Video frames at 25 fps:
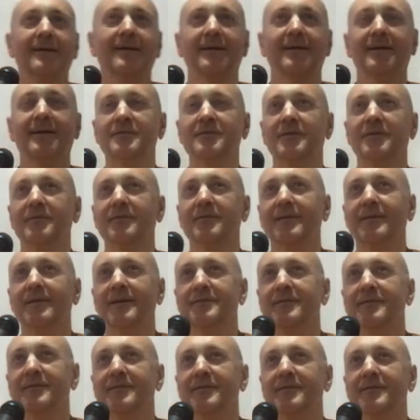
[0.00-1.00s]
I just
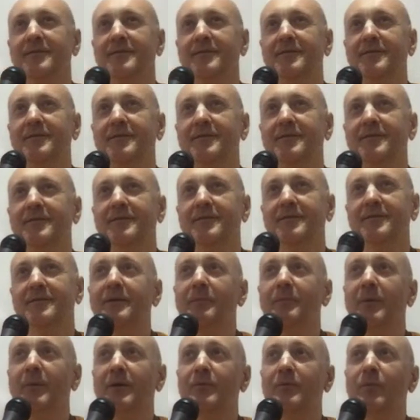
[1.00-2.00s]

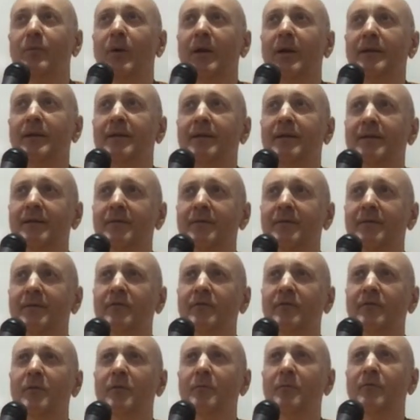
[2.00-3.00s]
read about
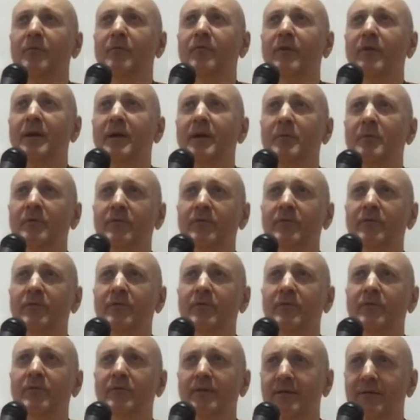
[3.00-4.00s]
one. There was some
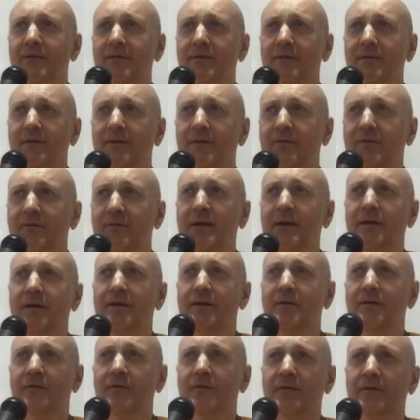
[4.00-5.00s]
famous
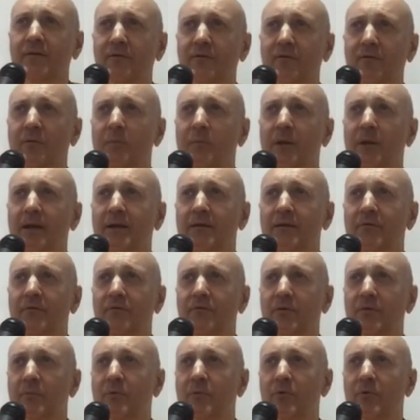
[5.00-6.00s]
singer, some
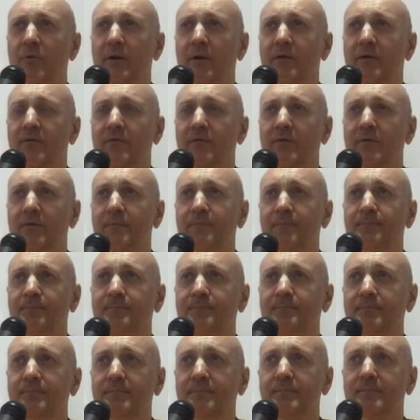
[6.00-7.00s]
lady from US.
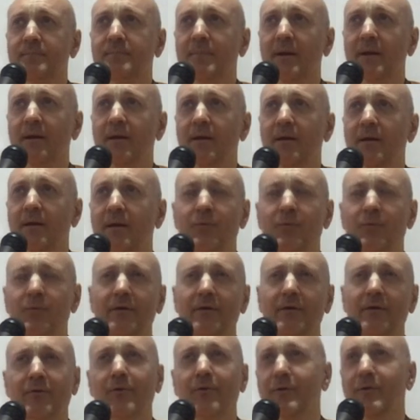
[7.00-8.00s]

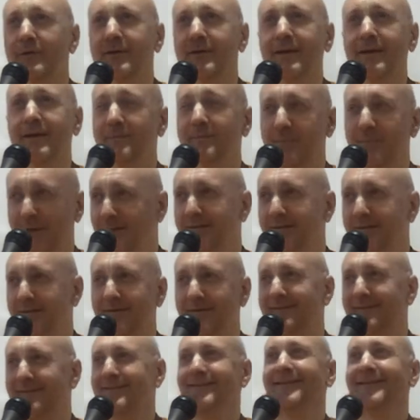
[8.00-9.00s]
Good, I forgot the name.
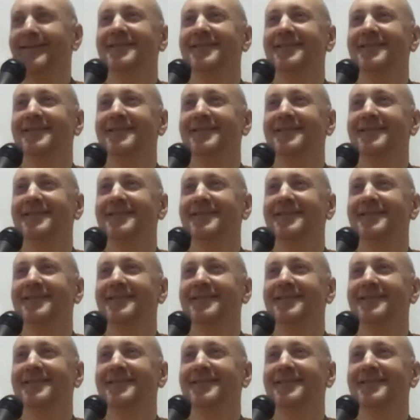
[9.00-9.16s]
Anyway,